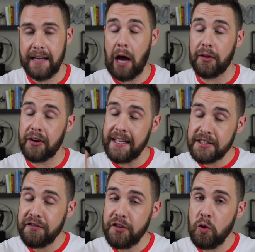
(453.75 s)
Now, there is
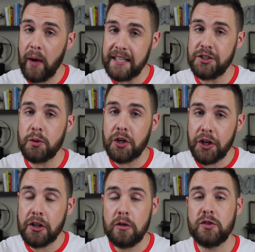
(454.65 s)
a few ways you
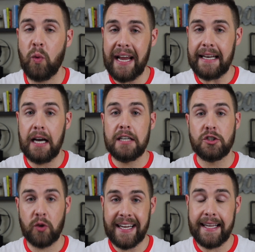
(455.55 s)
could lose weight
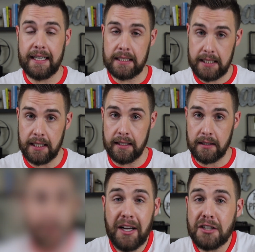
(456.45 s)
drinking tea.
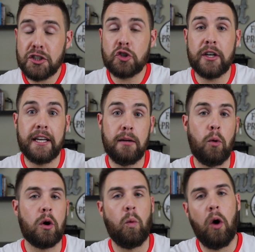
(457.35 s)
Because you're drinking
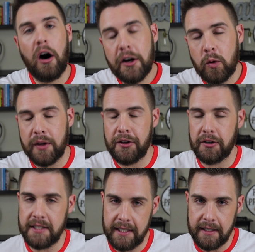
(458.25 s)
more water with your
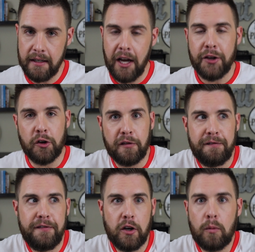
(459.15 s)
tea, you'll
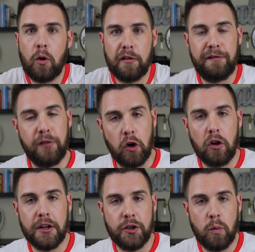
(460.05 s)
feel more
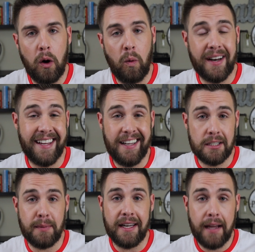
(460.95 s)
full and you won't want to eat as many